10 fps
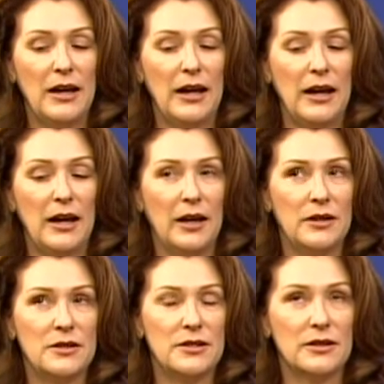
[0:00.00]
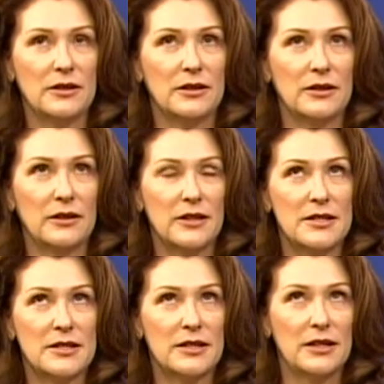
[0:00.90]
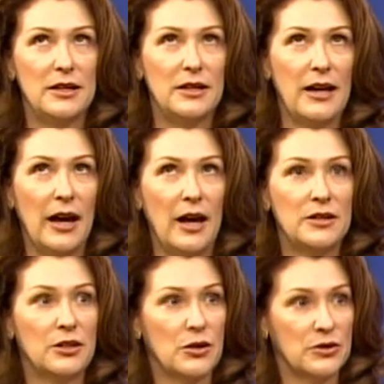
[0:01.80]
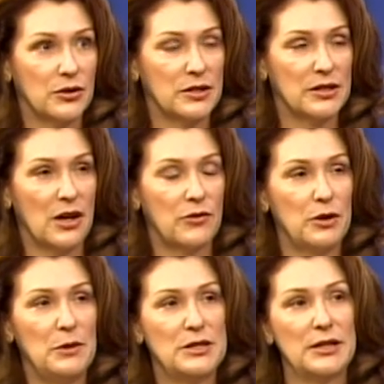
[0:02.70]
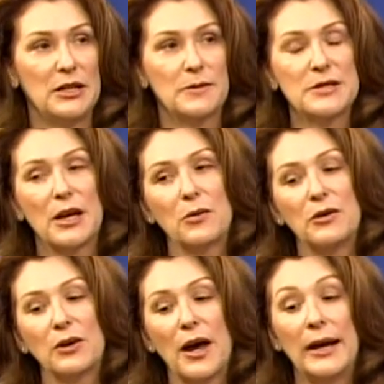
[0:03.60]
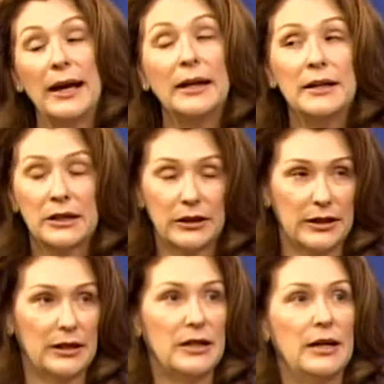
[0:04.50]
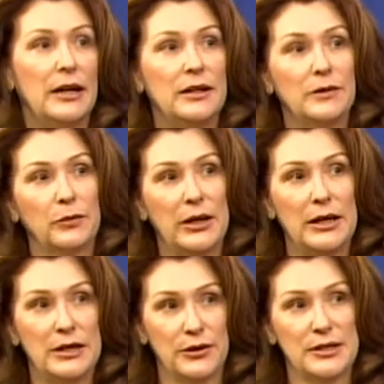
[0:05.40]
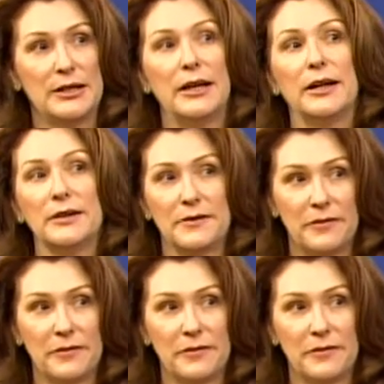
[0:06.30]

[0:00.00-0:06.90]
and let's see, at Coastal Discovery Museum. So we've got it, and at Coligny at Planet Hilton Head.